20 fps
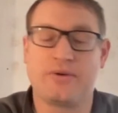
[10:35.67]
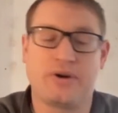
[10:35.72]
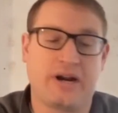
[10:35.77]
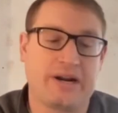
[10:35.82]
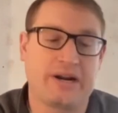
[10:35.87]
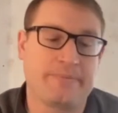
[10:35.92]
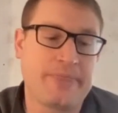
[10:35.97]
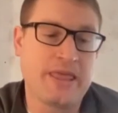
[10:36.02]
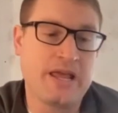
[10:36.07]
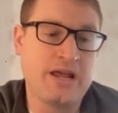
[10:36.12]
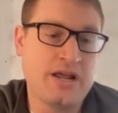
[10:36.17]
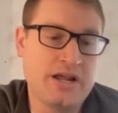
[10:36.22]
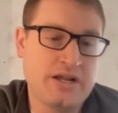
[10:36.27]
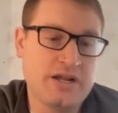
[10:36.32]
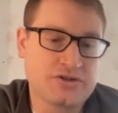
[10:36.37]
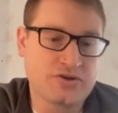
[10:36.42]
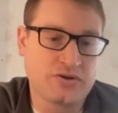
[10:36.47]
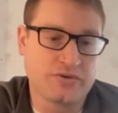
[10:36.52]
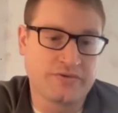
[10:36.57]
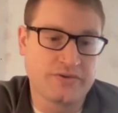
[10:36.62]
right?
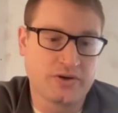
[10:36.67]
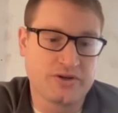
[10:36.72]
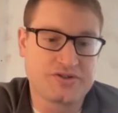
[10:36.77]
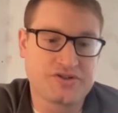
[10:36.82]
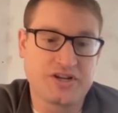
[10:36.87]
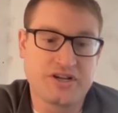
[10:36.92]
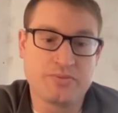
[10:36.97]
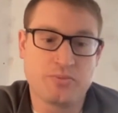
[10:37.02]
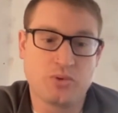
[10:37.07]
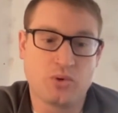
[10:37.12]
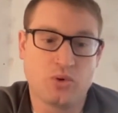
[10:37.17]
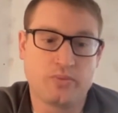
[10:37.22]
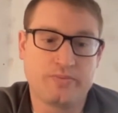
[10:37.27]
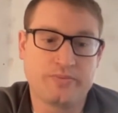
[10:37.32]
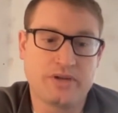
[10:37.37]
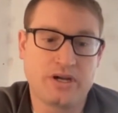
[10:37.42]
So for example,